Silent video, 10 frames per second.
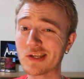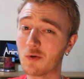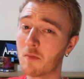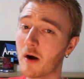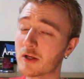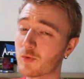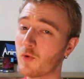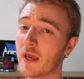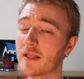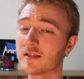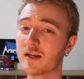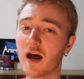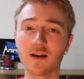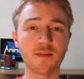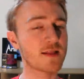so we might as well get
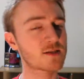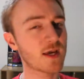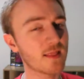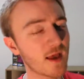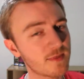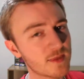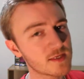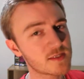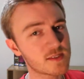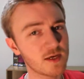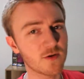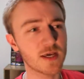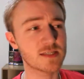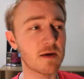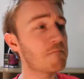started. Let's get like this
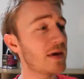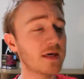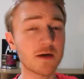series and be